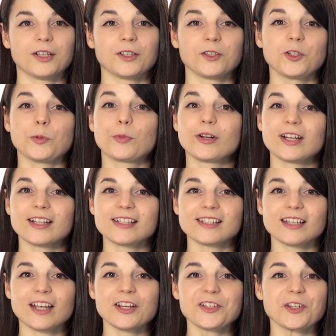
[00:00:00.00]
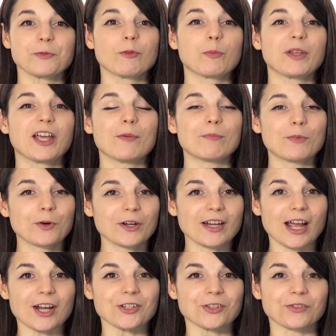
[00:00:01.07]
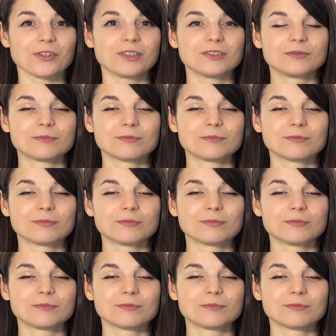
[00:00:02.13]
Your pronunciation will become more natural.